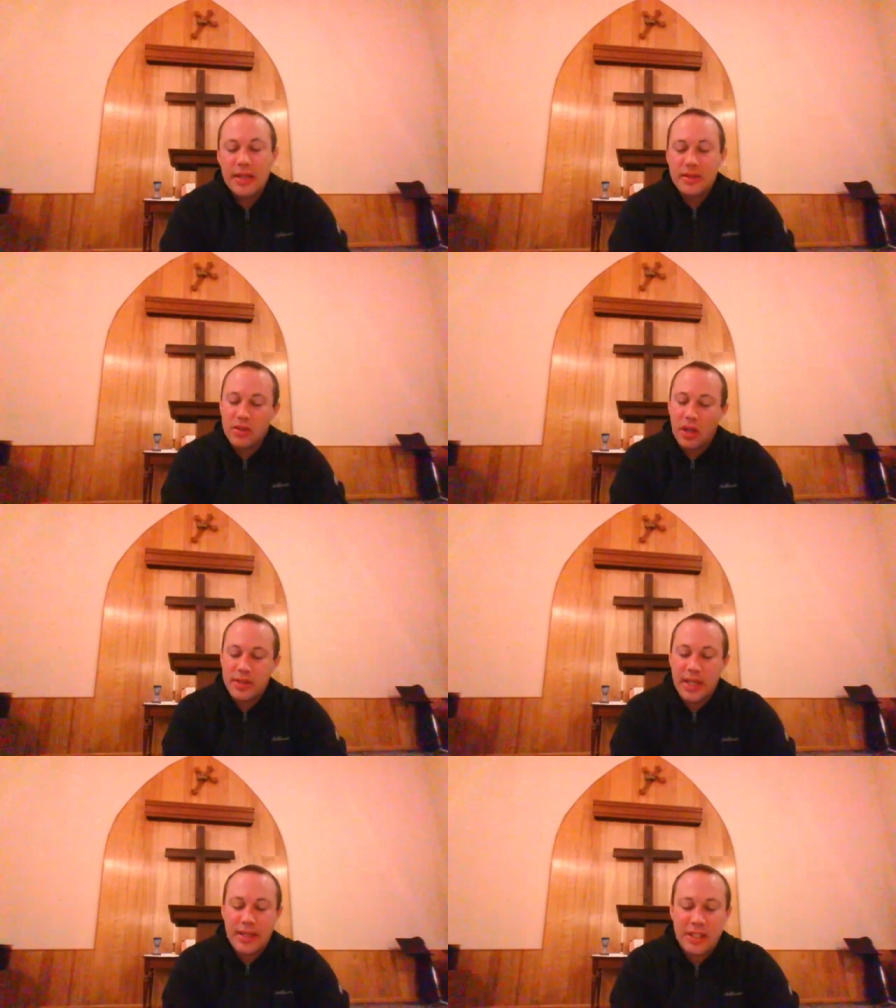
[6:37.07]

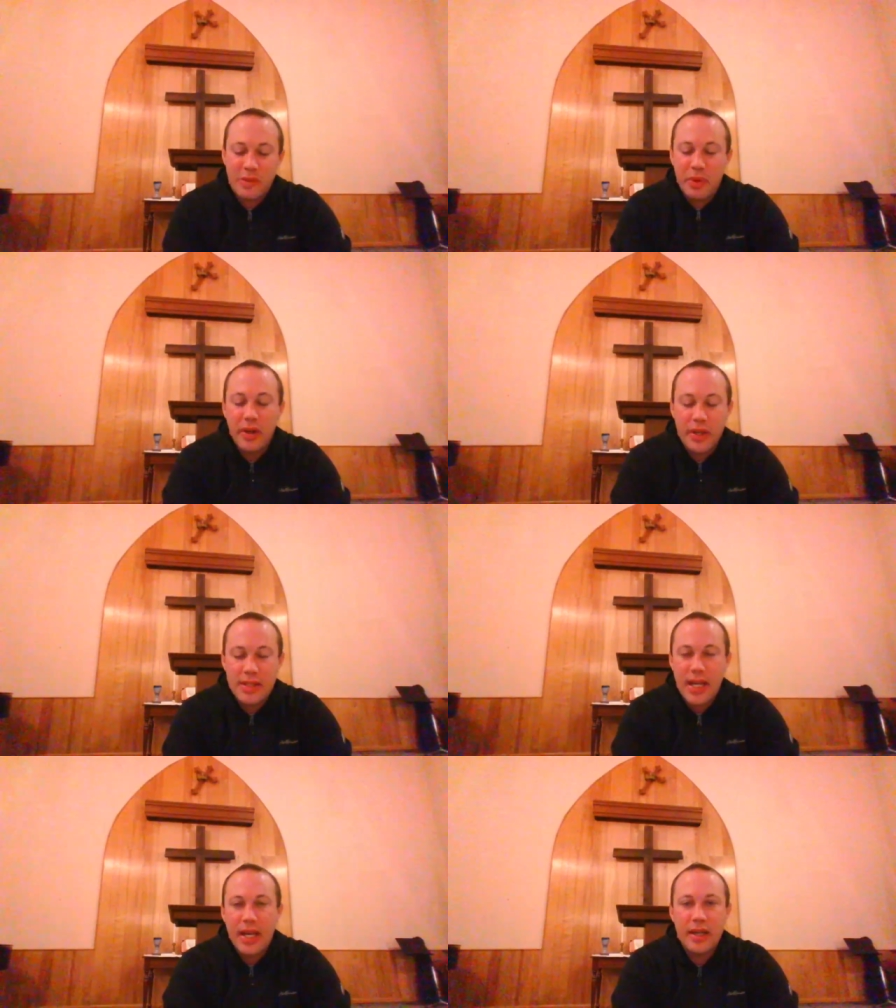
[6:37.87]
Saul's got the spear in
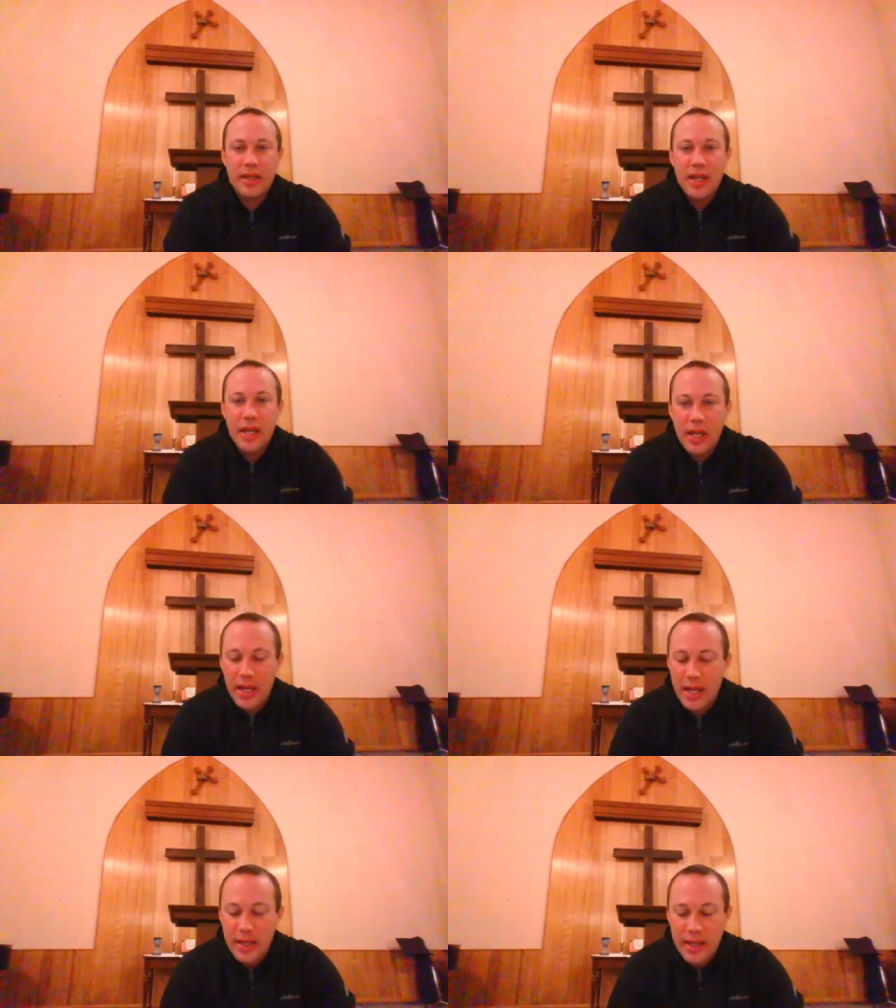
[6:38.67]
his hand
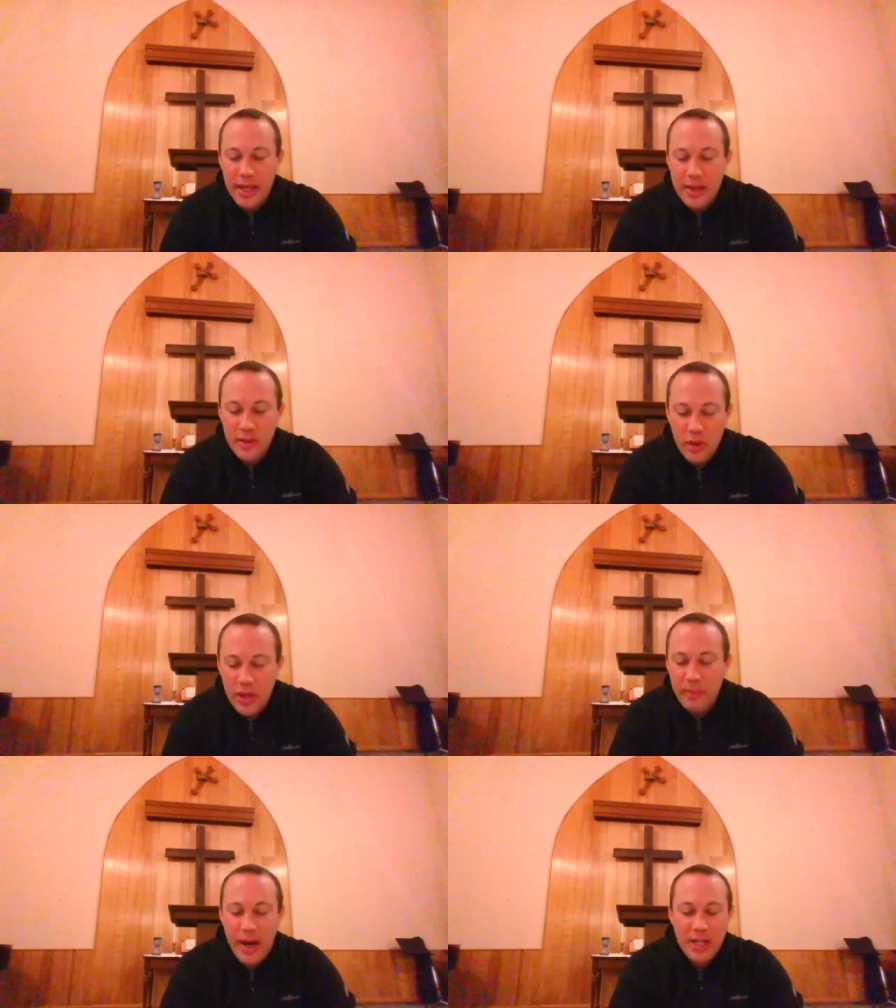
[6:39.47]
and and you
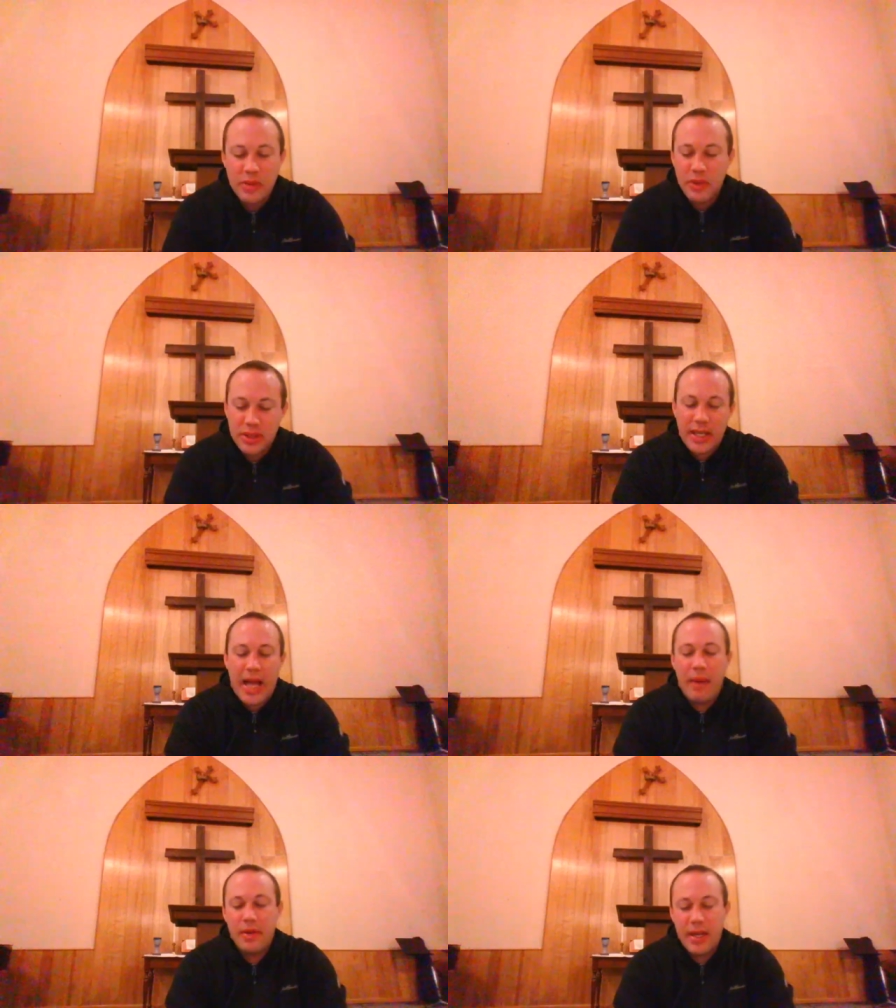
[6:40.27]
can imagine what's going to
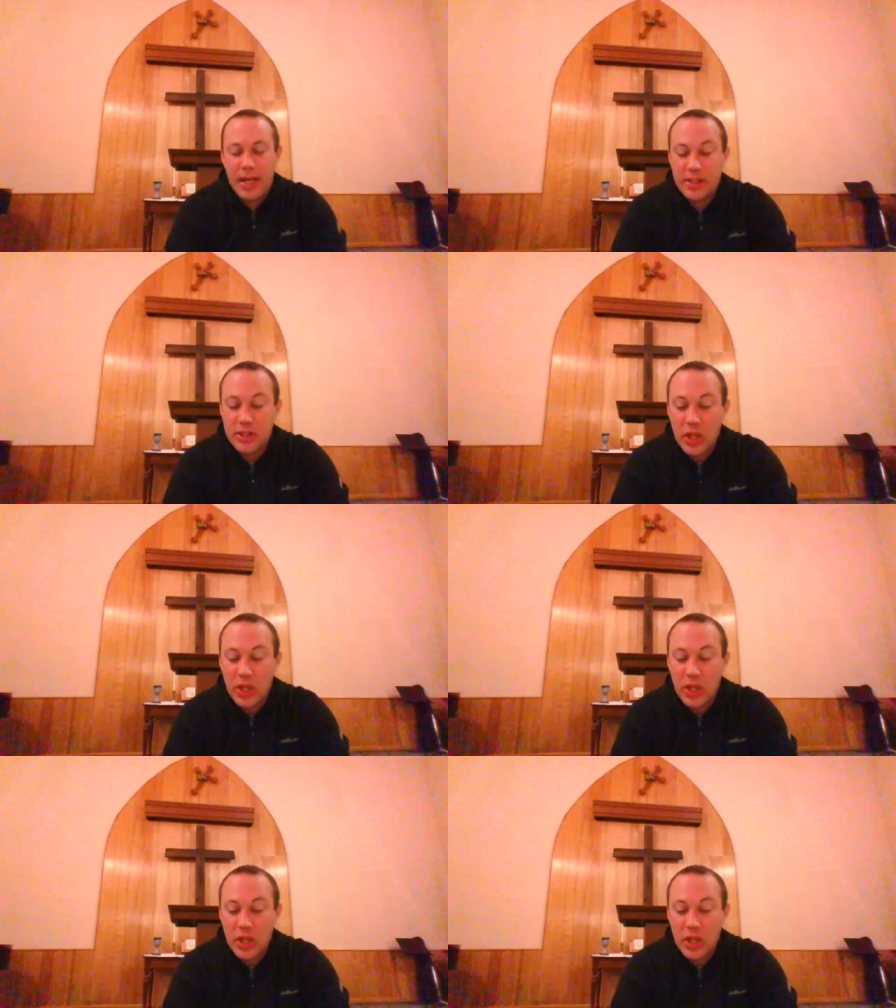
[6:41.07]
happen next.